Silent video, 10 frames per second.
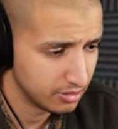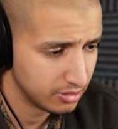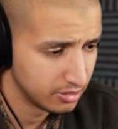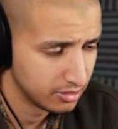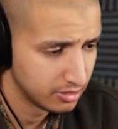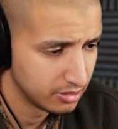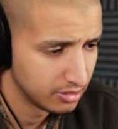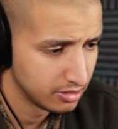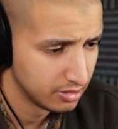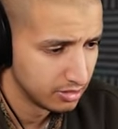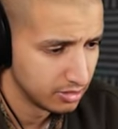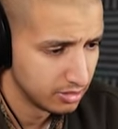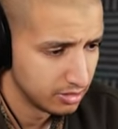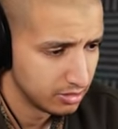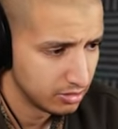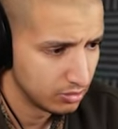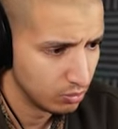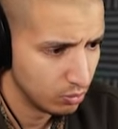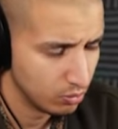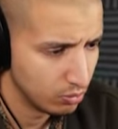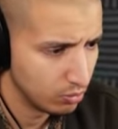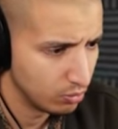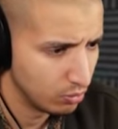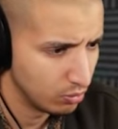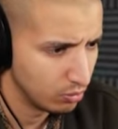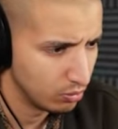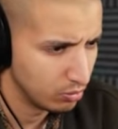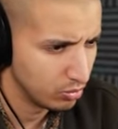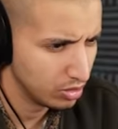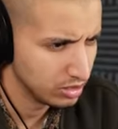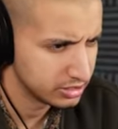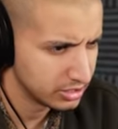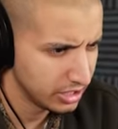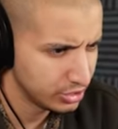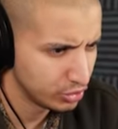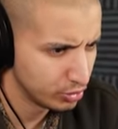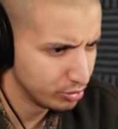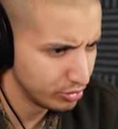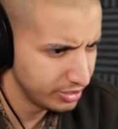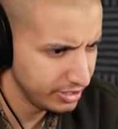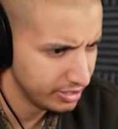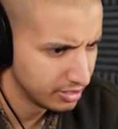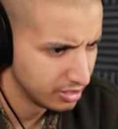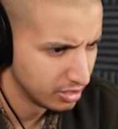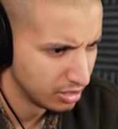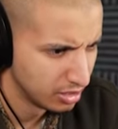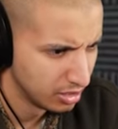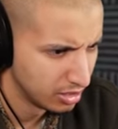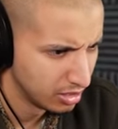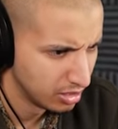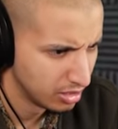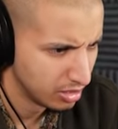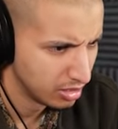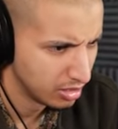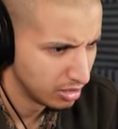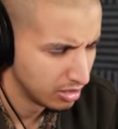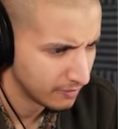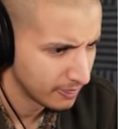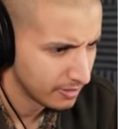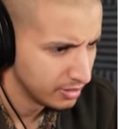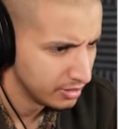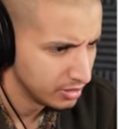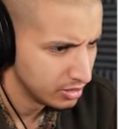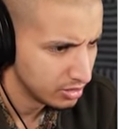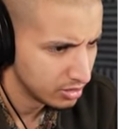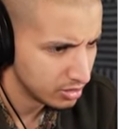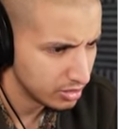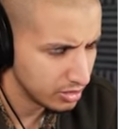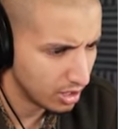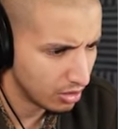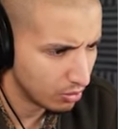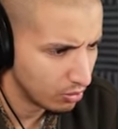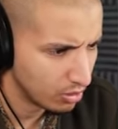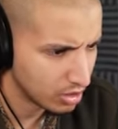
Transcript: funny too, bro. Bro. Bro. Is that you, Birdie? what is wrong with your, your Yo, Thomas?